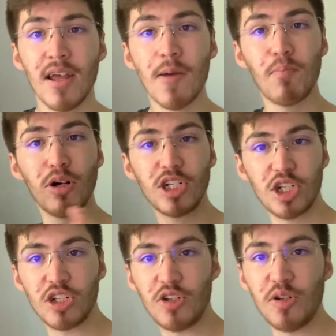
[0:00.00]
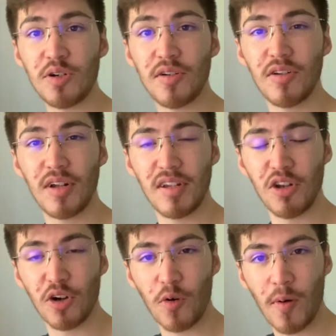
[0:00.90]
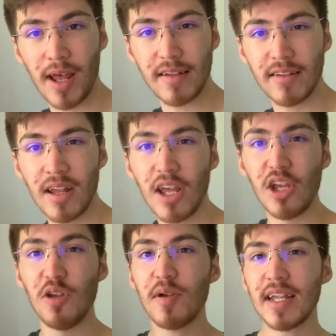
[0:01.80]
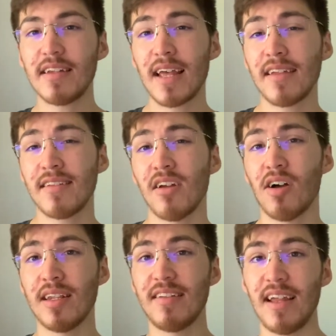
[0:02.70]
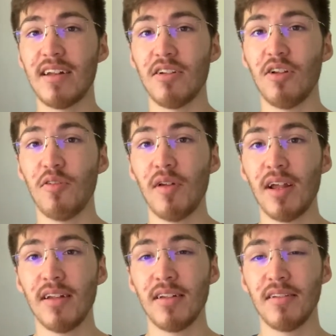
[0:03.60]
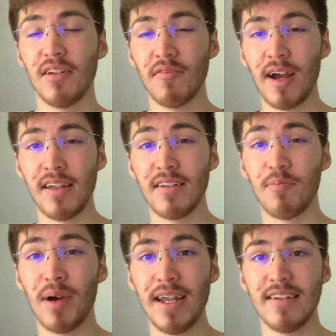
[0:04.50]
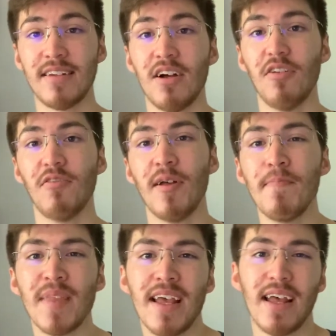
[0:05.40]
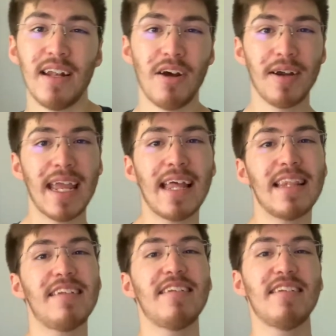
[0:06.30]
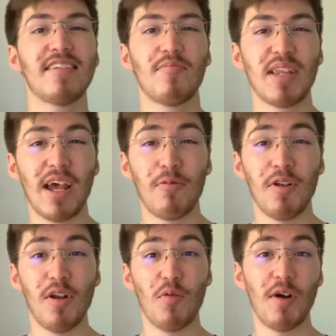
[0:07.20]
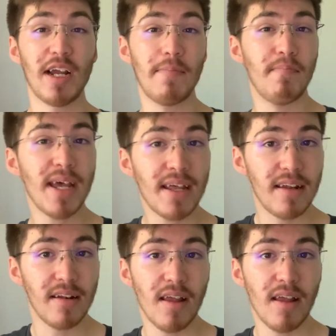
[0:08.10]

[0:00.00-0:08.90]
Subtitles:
push it to your Quest, you can test it on the standalone device by itself. Now again, this isn't something I would recommend,